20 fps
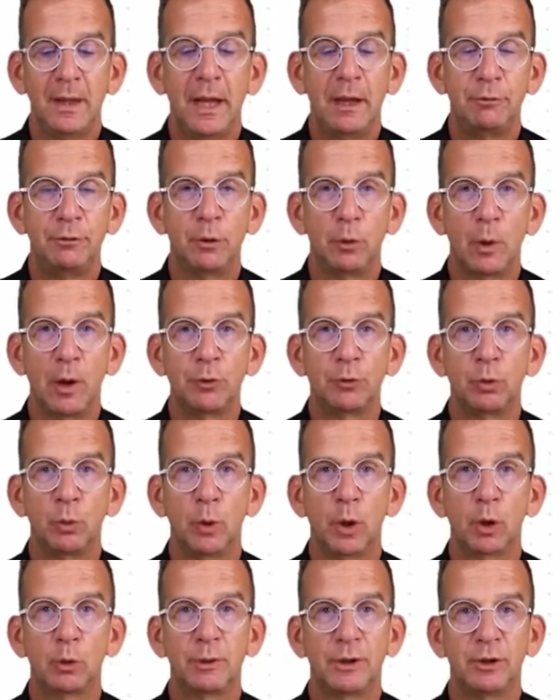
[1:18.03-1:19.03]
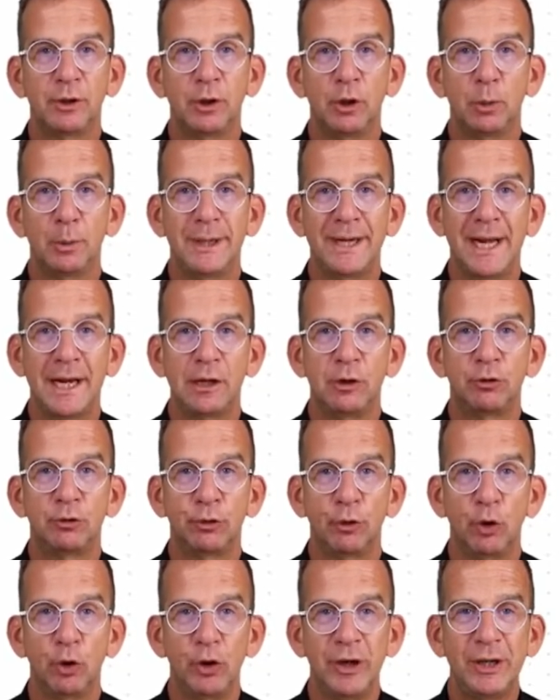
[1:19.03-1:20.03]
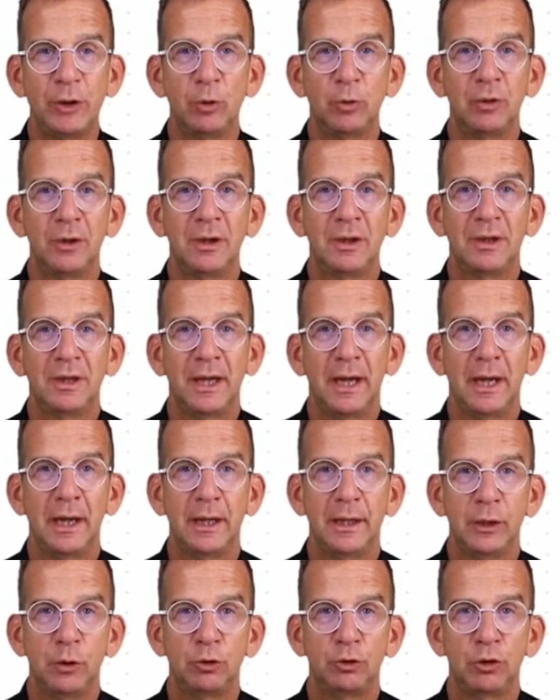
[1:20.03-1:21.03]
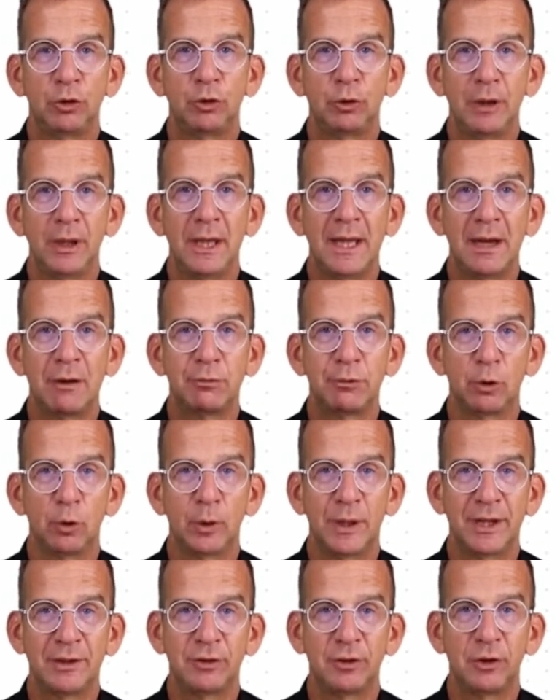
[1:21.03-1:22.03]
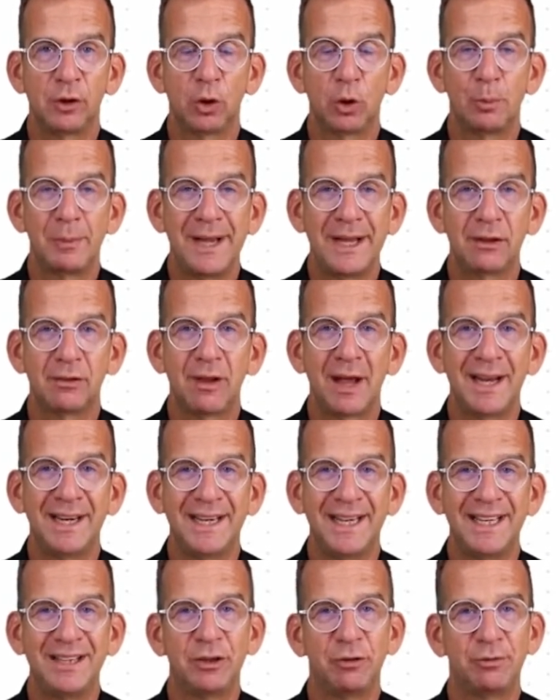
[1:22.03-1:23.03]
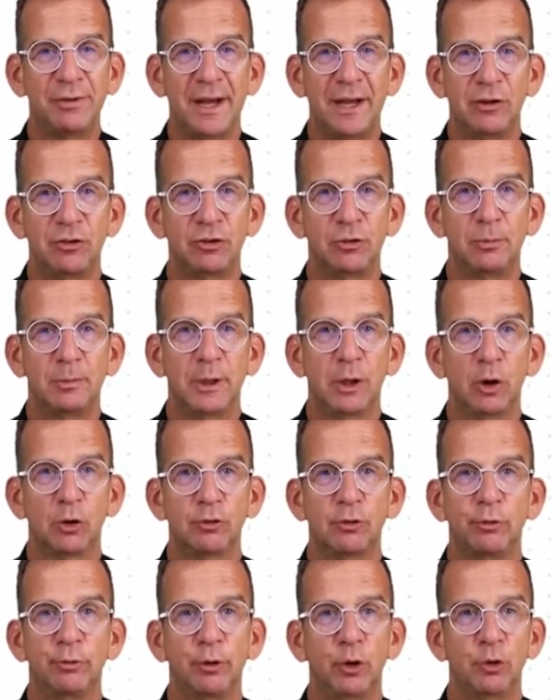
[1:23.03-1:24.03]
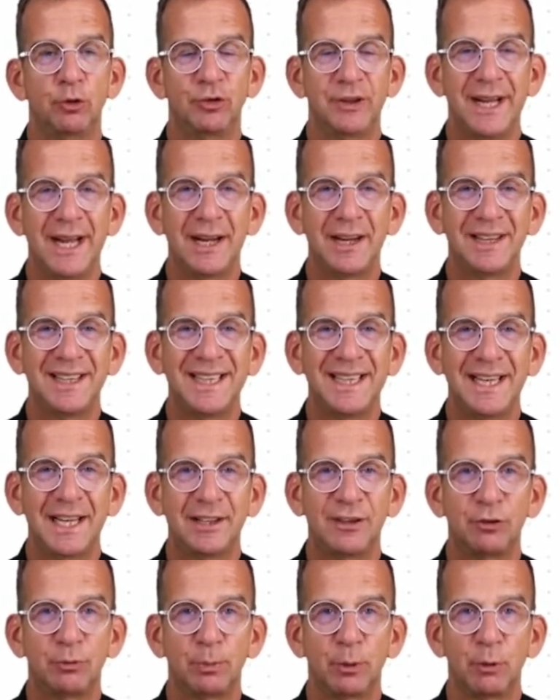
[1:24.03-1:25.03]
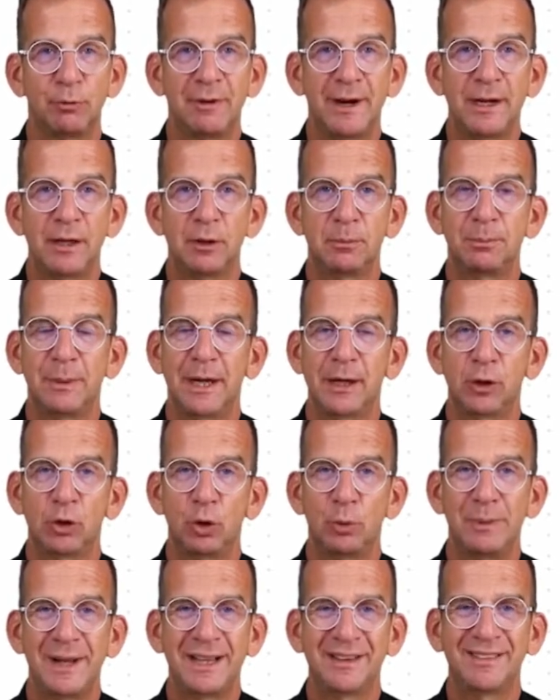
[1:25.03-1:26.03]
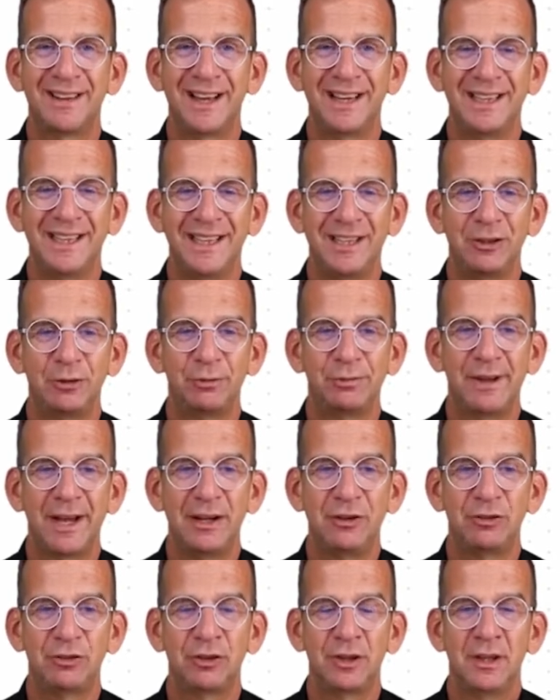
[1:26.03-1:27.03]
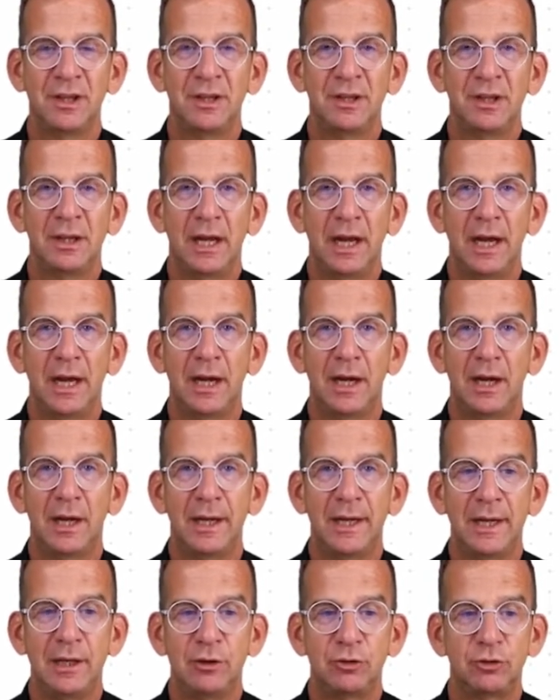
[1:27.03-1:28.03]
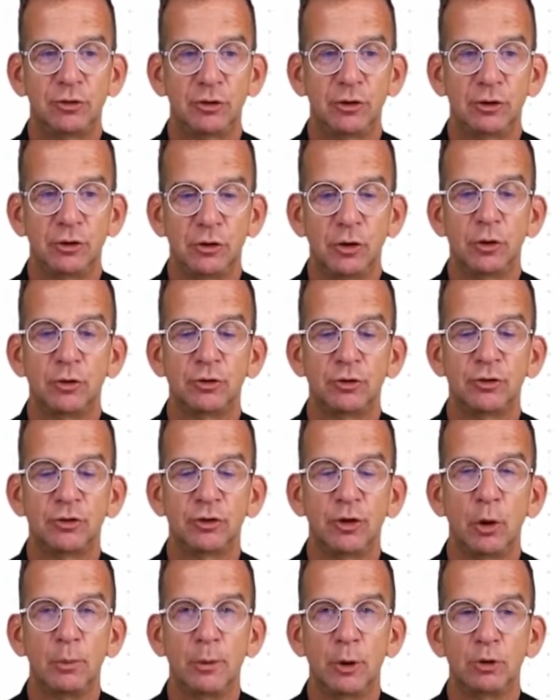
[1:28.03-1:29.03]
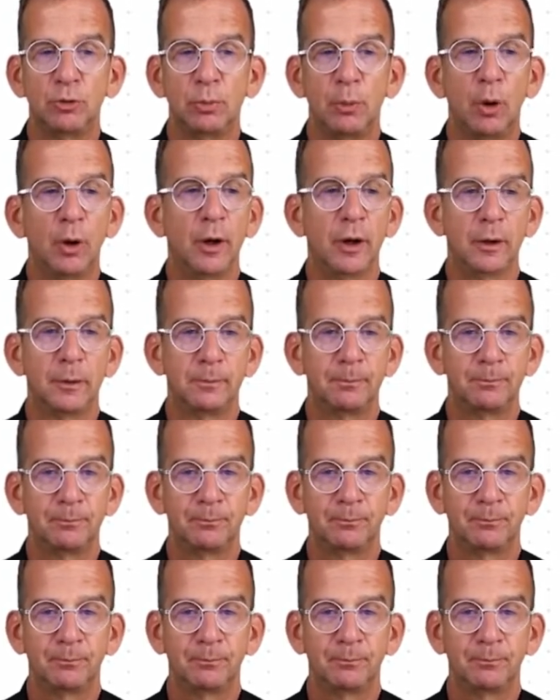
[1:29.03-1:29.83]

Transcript: If you want to work with Kubernetes for real, you should really have a look at the command line interface, because the functionality that is provided by the command line interface is just so much more.